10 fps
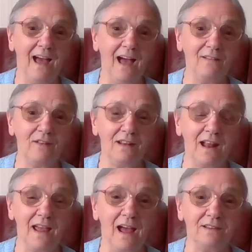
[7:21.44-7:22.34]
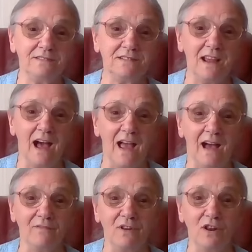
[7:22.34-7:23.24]
And I, like I say, I
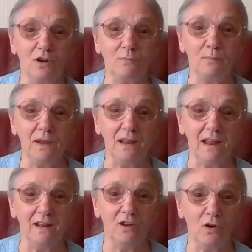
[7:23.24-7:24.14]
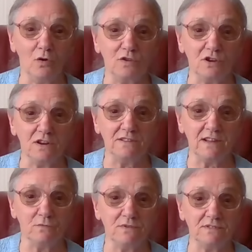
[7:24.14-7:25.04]
have not been in North Shields
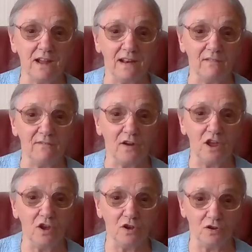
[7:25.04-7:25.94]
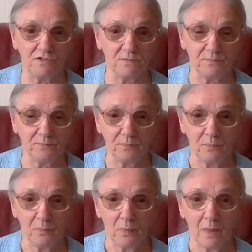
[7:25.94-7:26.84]
Town Centre for years.
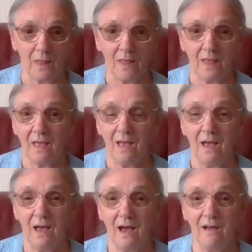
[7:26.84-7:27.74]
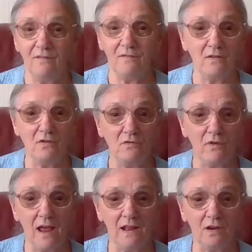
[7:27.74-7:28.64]
I very
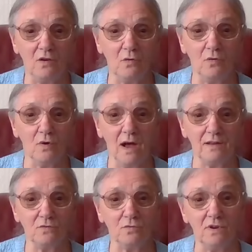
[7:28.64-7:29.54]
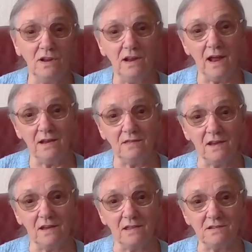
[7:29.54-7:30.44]
rarely go. I don't need
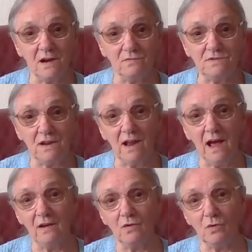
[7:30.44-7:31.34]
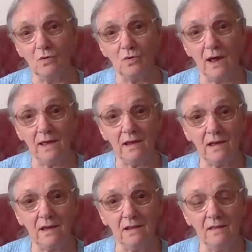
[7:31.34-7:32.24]
anything in the town centre. I go
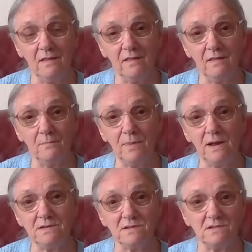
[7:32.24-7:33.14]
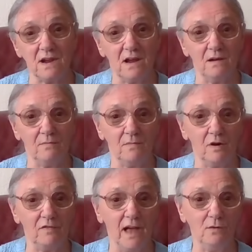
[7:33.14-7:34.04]
like in the places
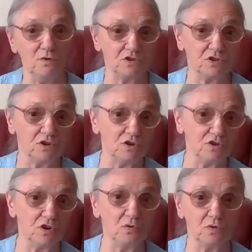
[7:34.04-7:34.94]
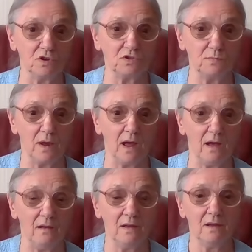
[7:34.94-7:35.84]
um, on the outskirts, you know, the
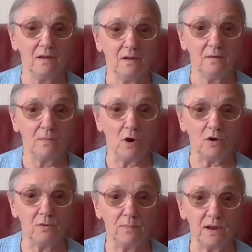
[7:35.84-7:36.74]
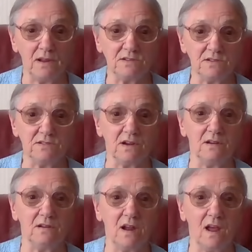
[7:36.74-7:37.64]
supermarket places
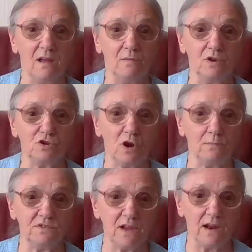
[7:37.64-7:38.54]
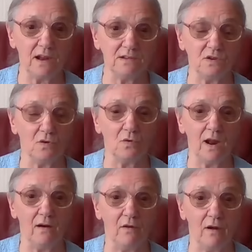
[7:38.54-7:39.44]
and um, the shopping centres and
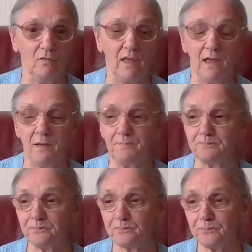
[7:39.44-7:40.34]
all that around there.